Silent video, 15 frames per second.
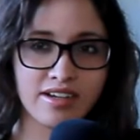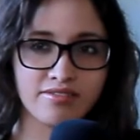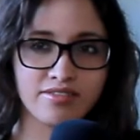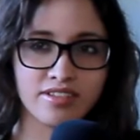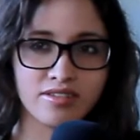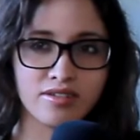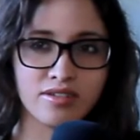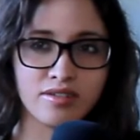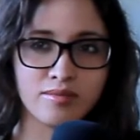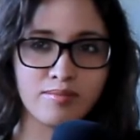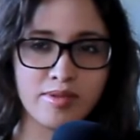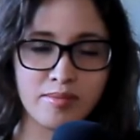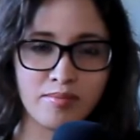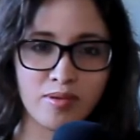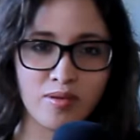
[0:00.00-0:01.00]
After all,
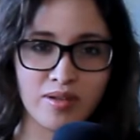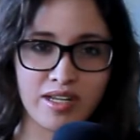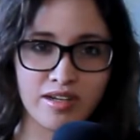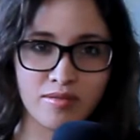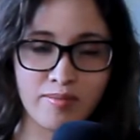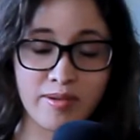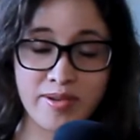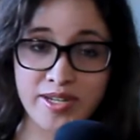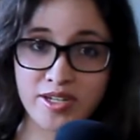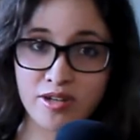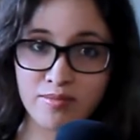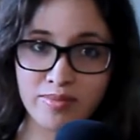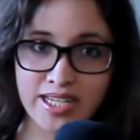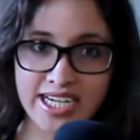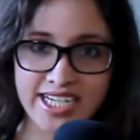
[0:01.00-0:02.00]
people are very
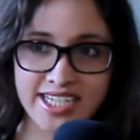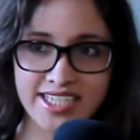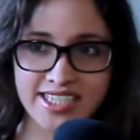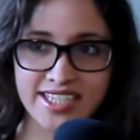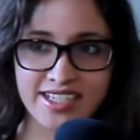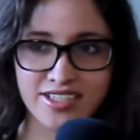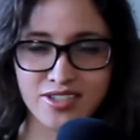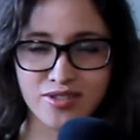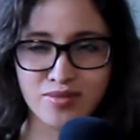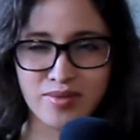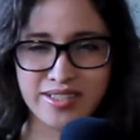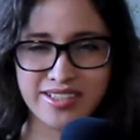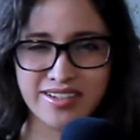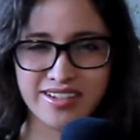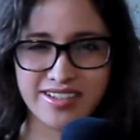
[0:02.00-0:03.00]
complex and you
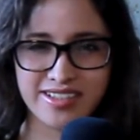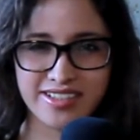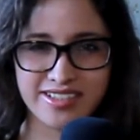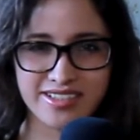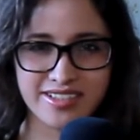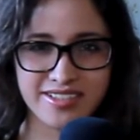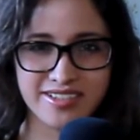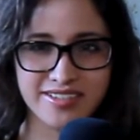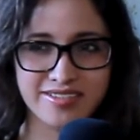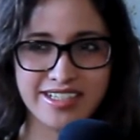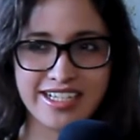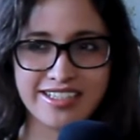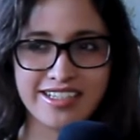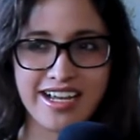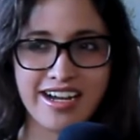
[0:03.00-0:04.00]
want characters
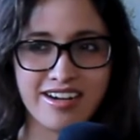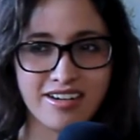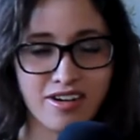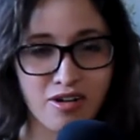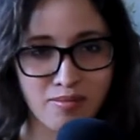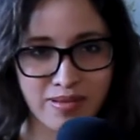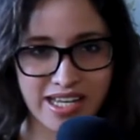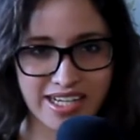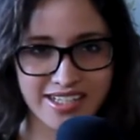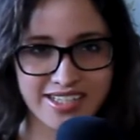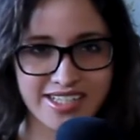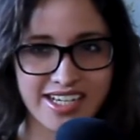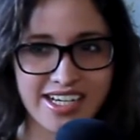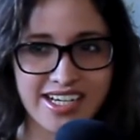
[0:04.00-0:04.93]
that are complex.